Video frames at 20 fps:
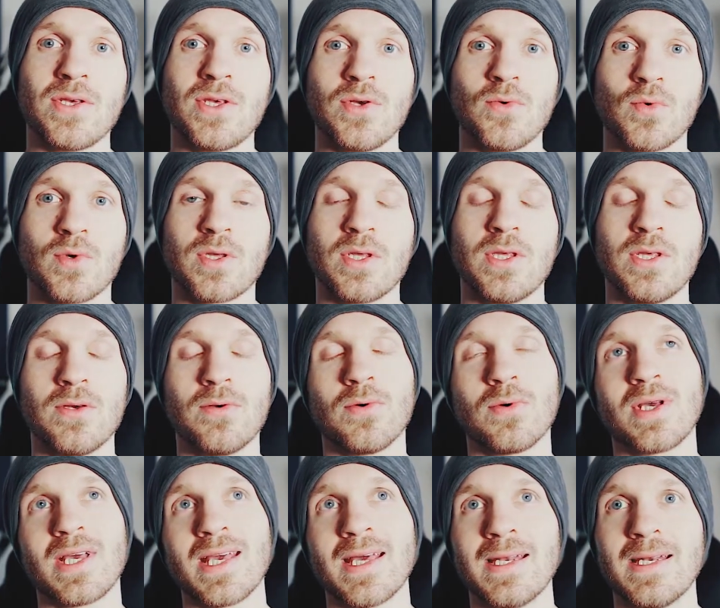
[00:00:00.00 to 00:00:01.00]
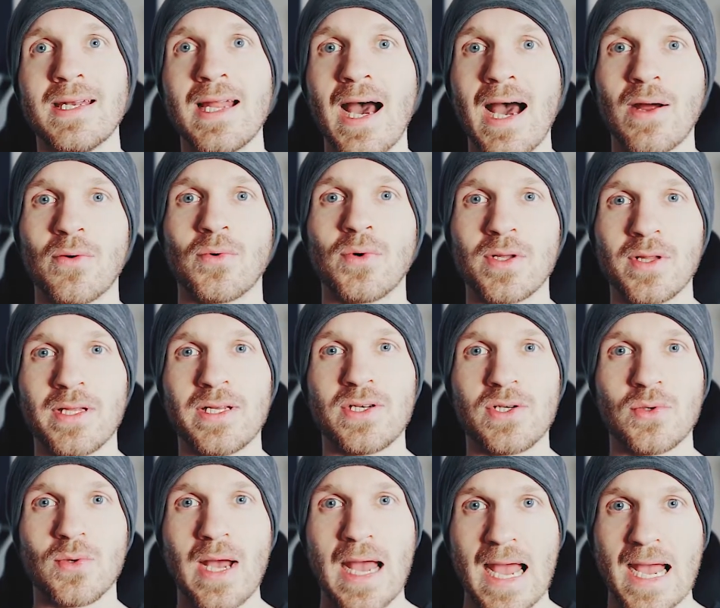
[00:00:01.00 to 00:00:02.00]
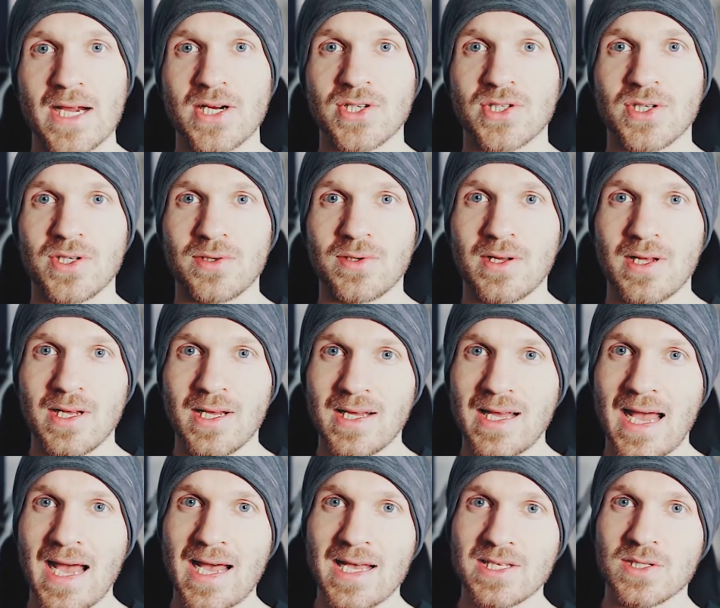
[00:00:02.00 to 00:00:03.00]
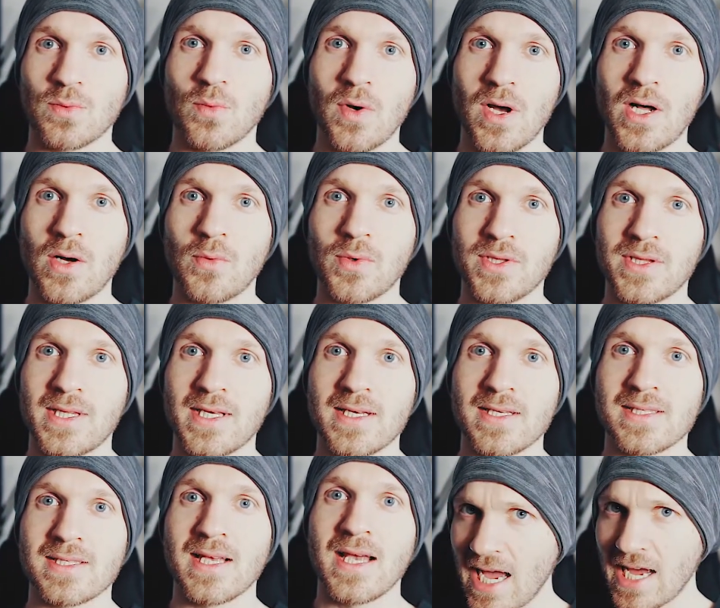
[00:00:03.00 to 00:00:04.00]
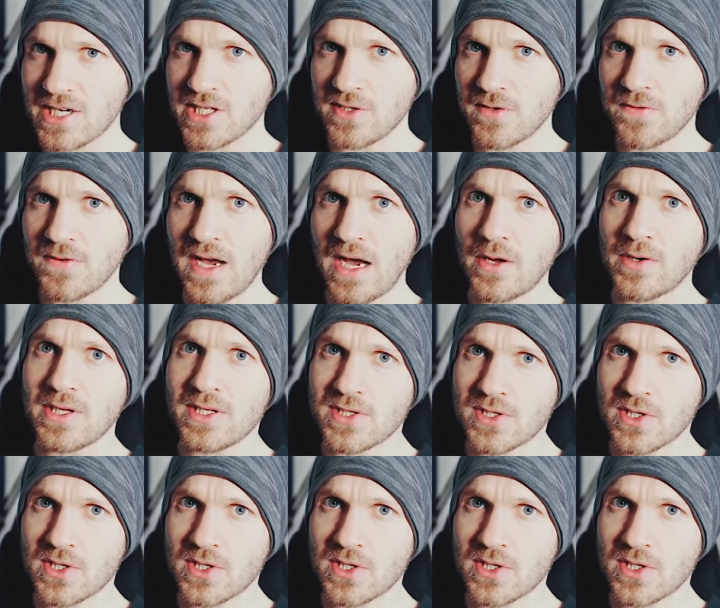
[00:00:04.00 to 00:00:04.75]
You cannot really do action as well with this. I actually found at